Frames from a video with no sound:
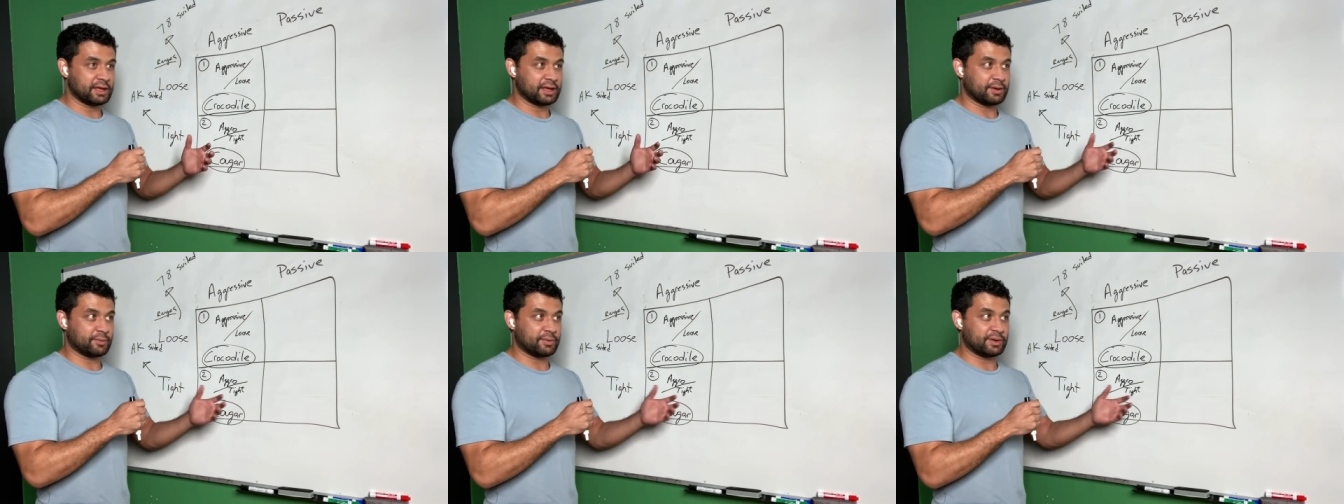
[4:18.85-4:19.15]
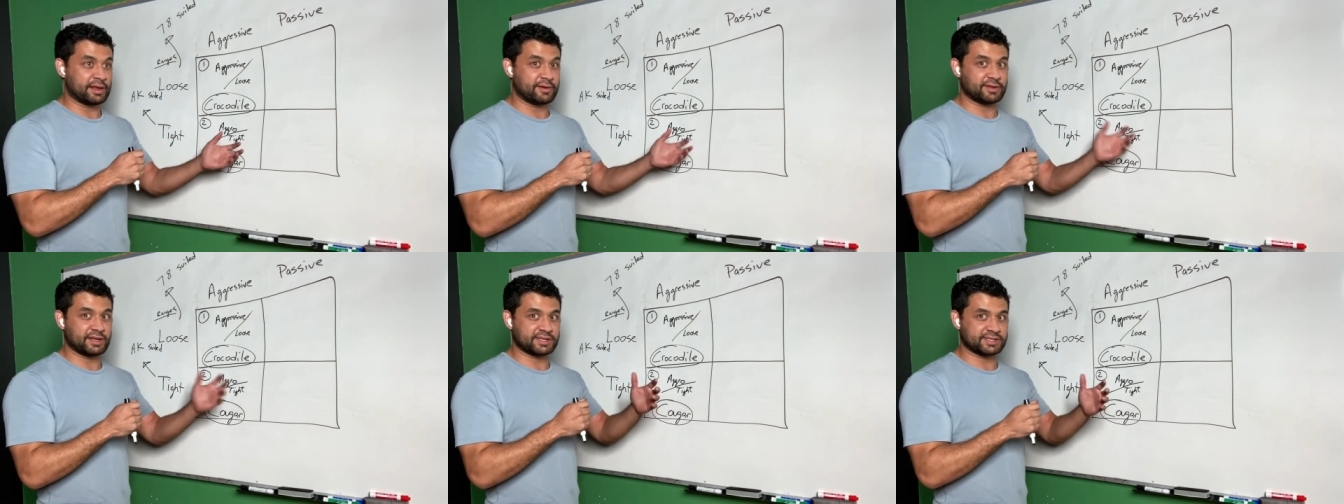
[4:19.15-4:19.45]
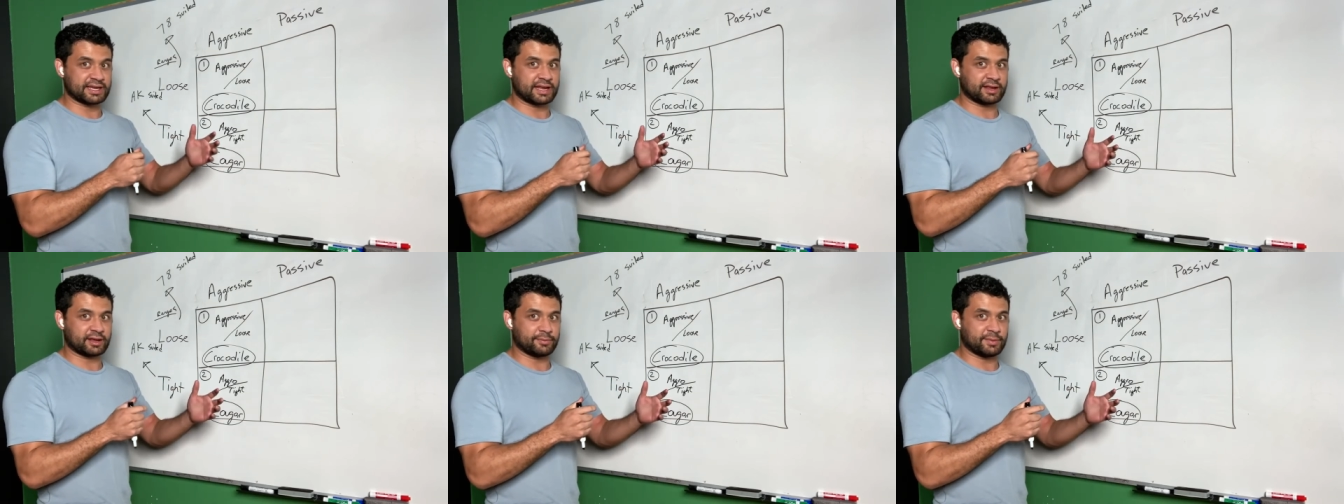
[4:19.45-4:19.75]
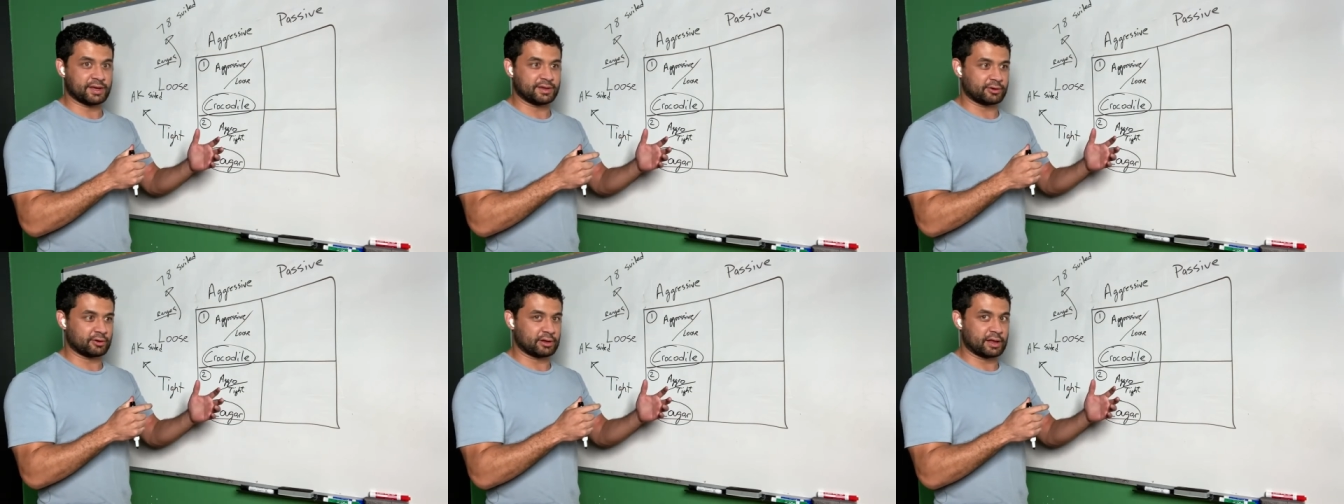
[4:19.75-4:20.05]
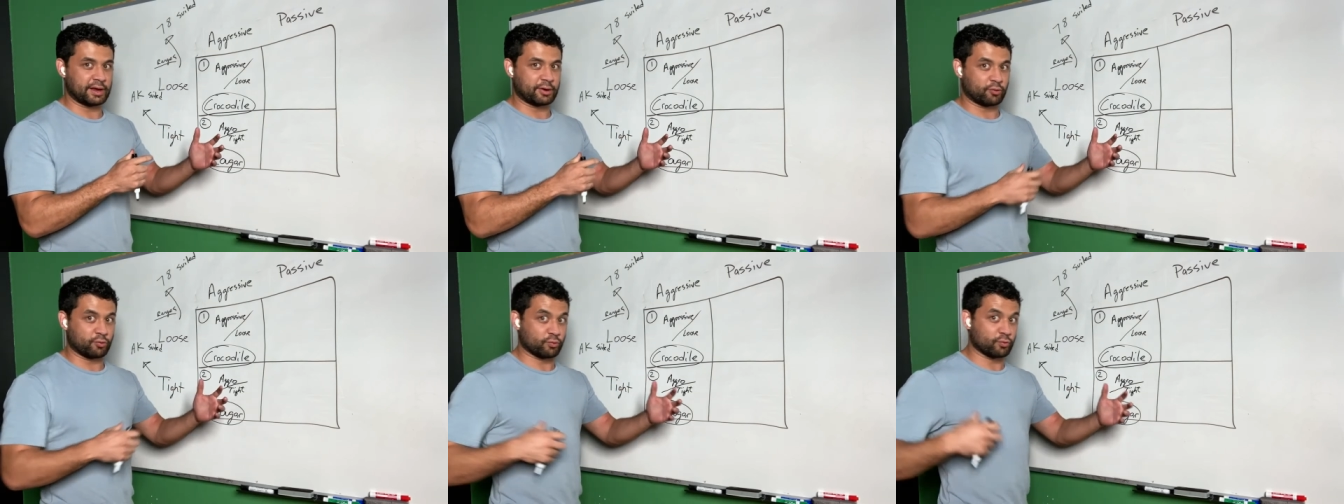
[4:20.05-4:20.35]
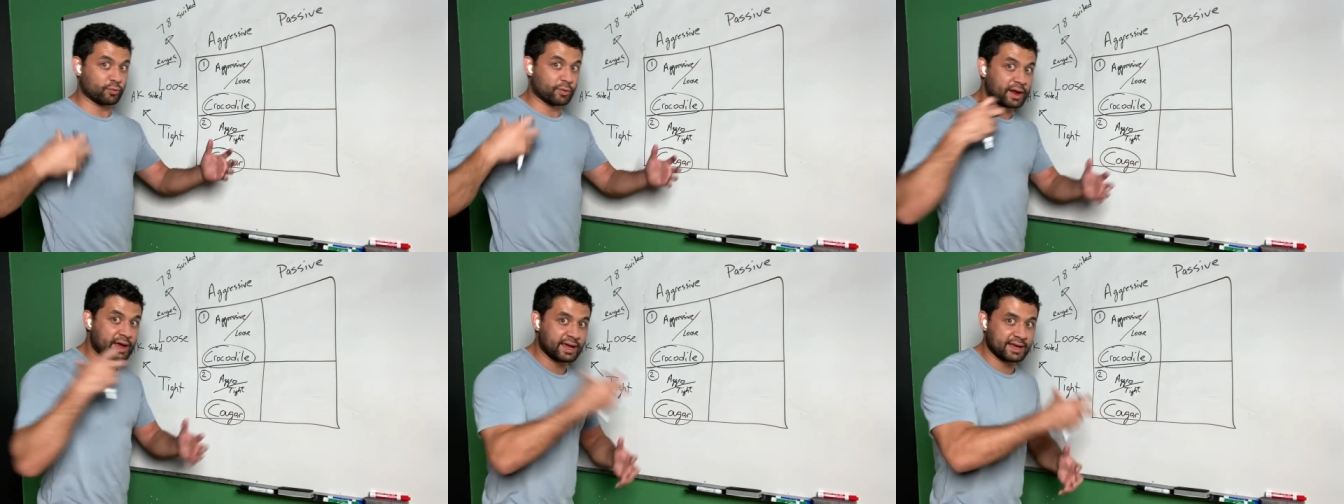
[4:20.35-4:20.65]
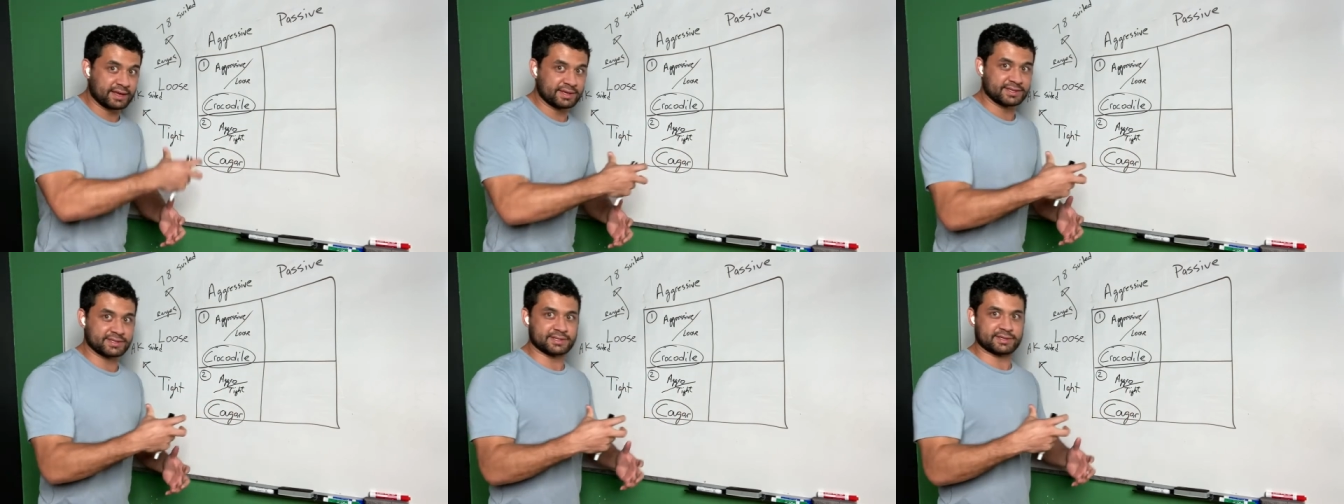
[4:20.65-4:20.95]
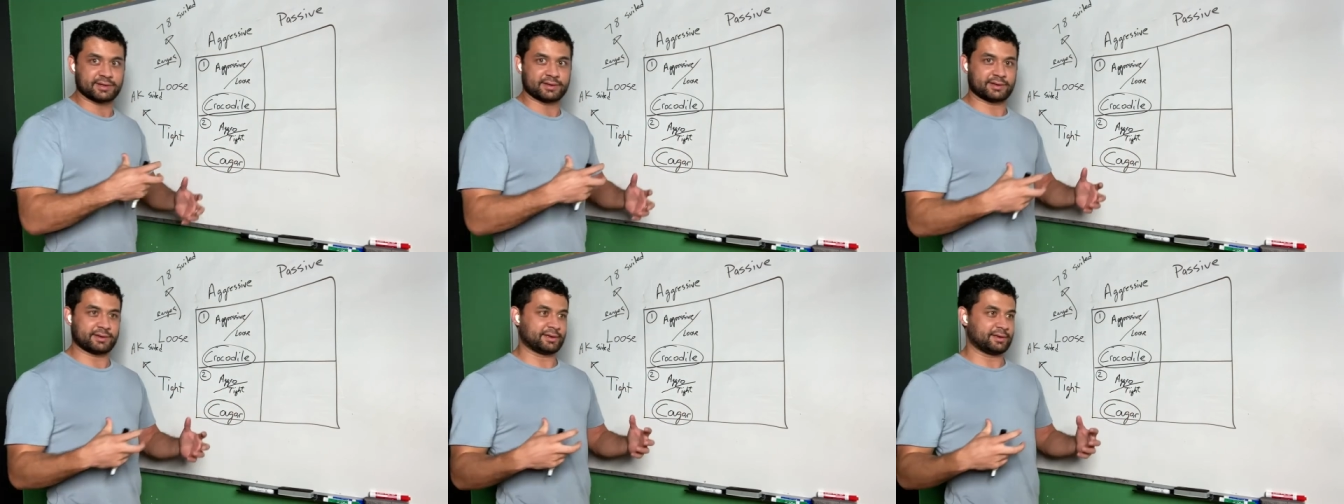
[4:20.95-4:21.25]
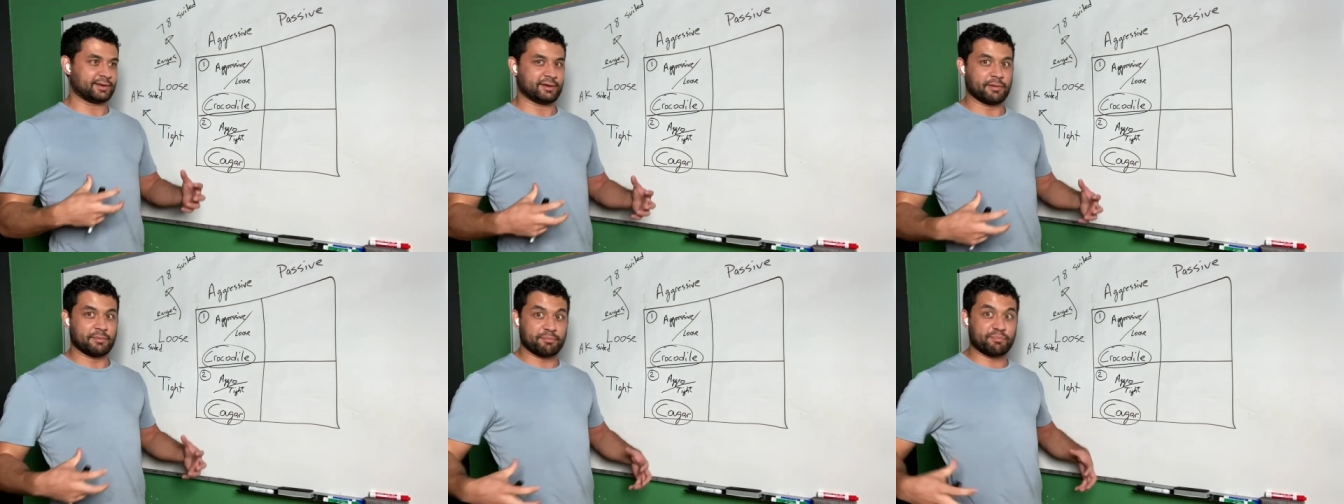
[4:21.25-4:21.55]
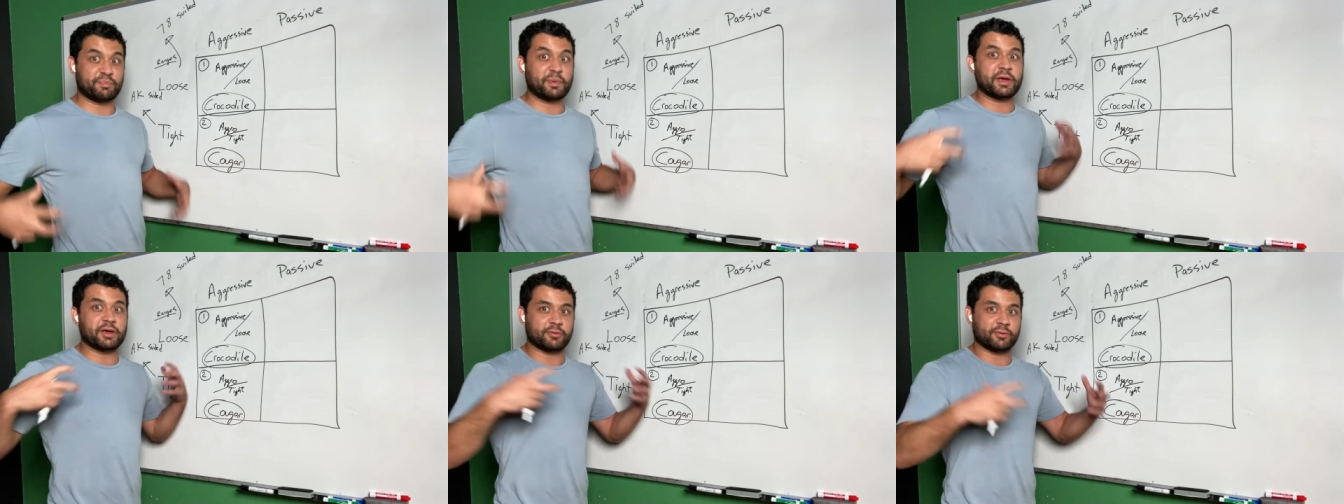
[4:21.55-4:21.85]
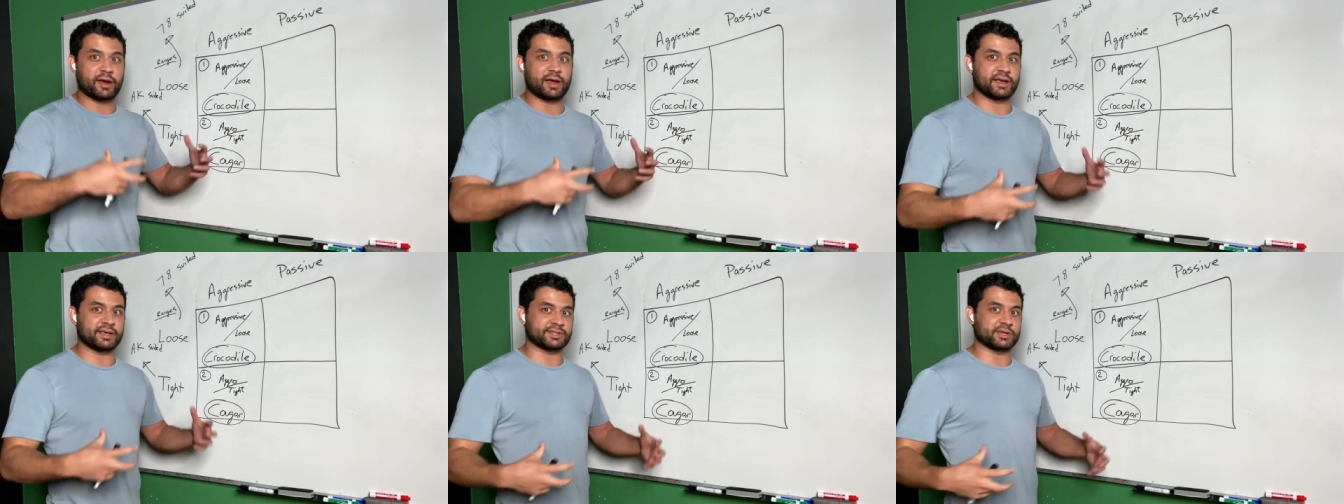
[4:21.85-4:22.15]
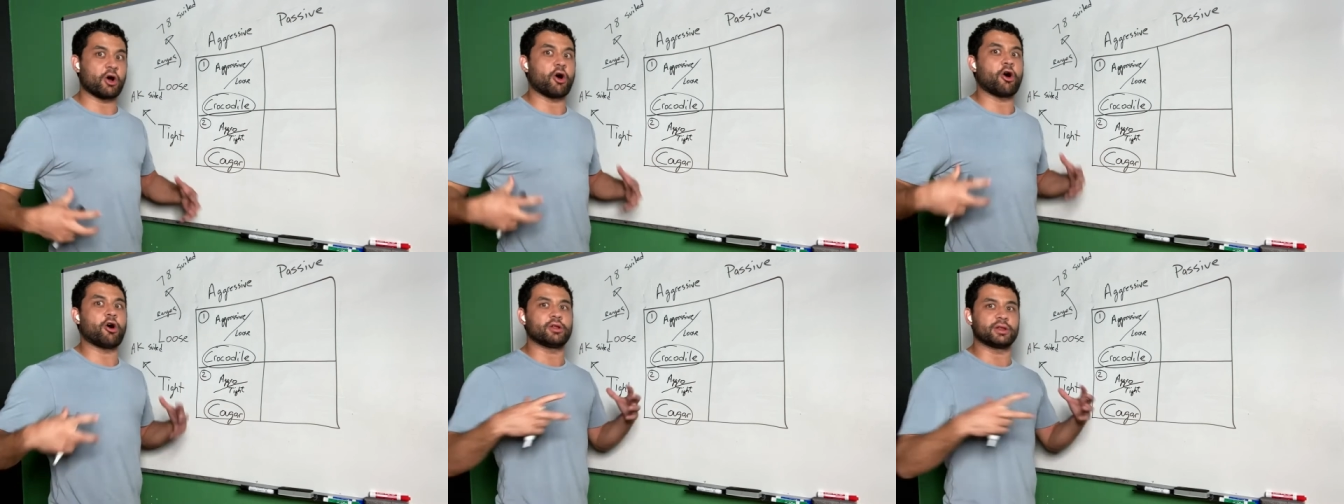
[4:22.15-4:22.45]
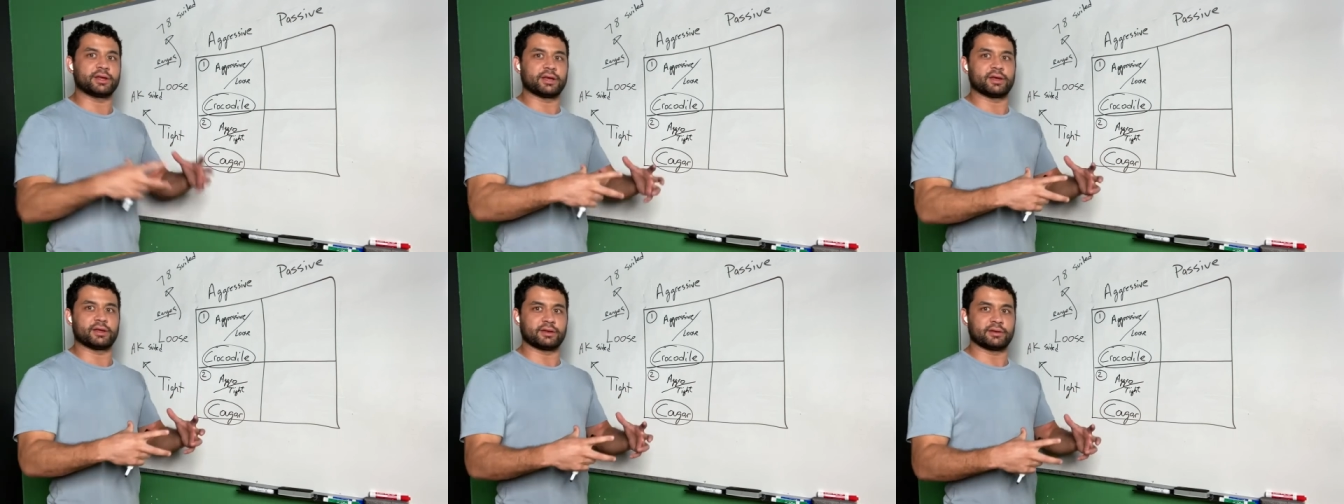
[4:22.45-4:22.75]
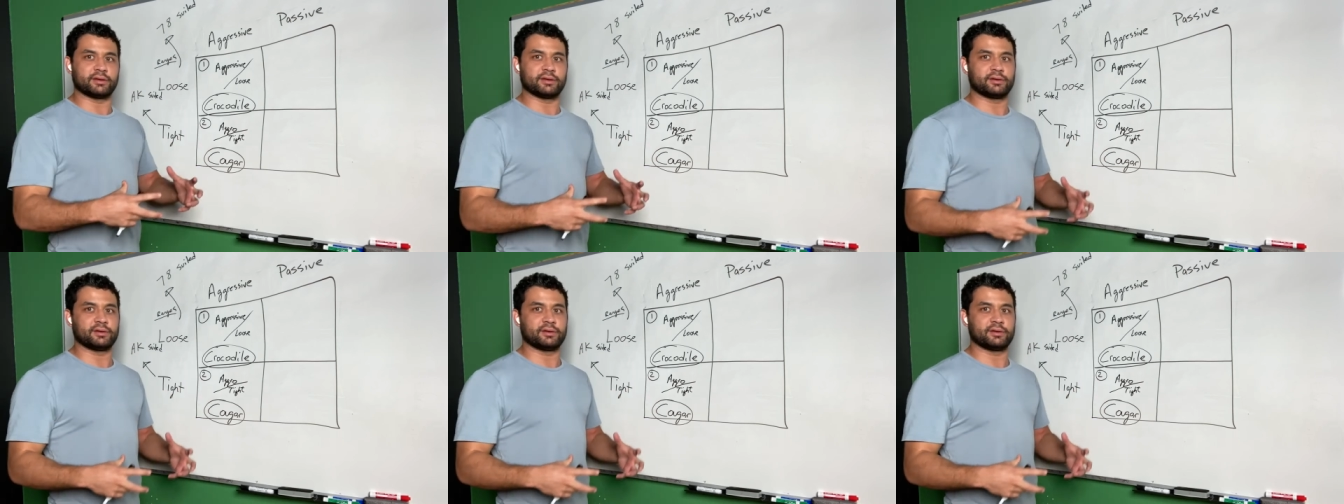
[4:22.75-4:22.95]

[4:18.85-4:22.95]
and whenever they decide to come in, they're like raise, big raise, all in.